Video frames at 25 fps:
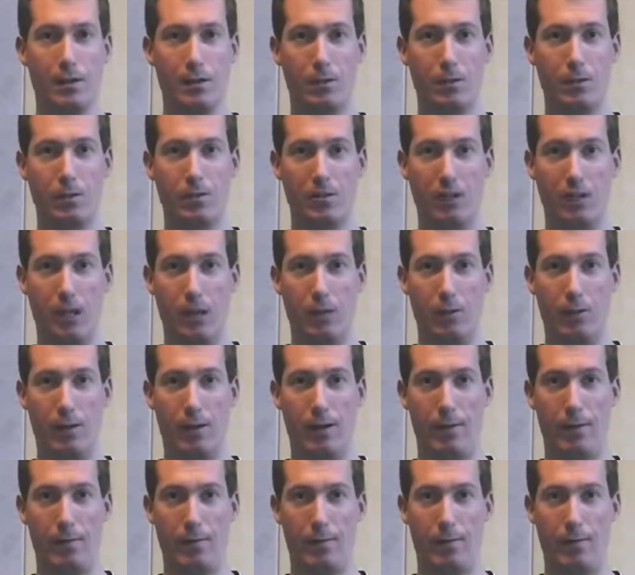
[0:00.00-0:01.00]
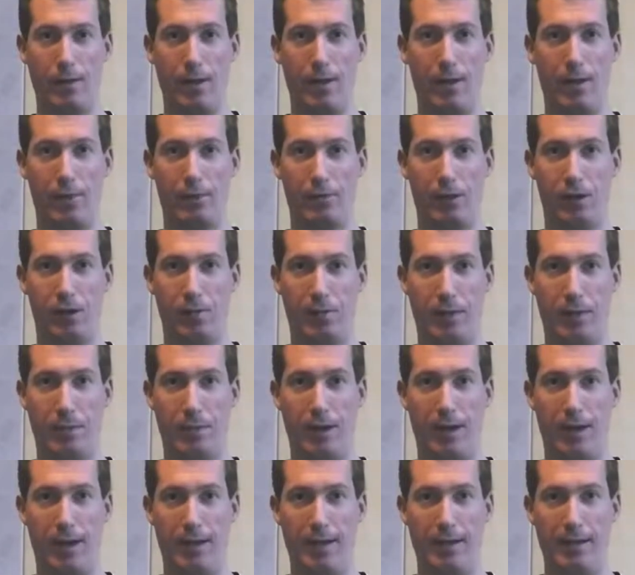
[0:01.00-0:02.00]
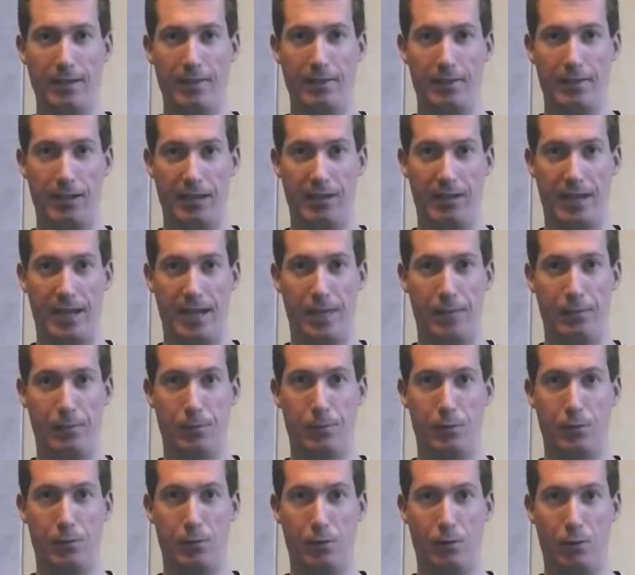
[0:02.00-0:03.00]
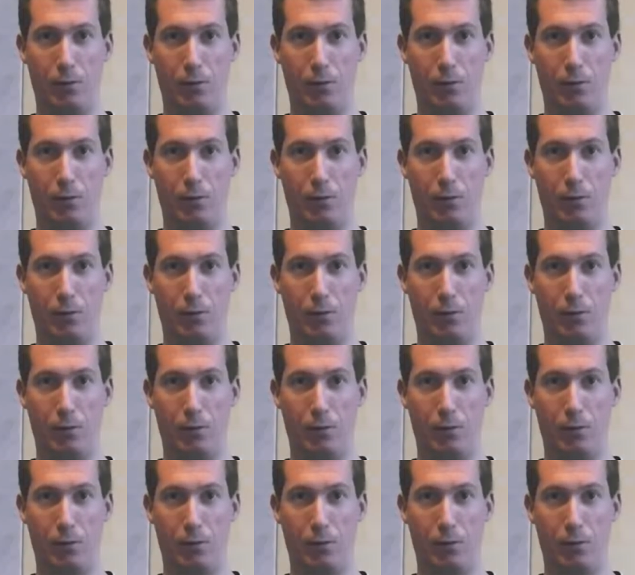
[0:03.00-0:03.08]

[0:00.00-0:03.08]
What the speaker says: Also, in rugby players, for example,